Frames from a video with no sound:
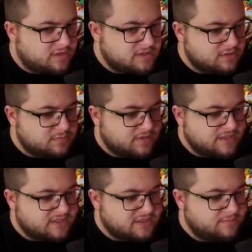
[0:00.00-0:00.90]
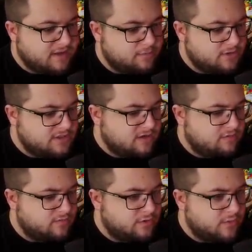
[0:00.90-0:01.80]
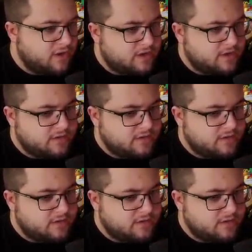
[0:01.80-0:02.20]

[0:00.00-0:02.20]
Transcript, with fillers: this. Let me just place this bad boy down and run away.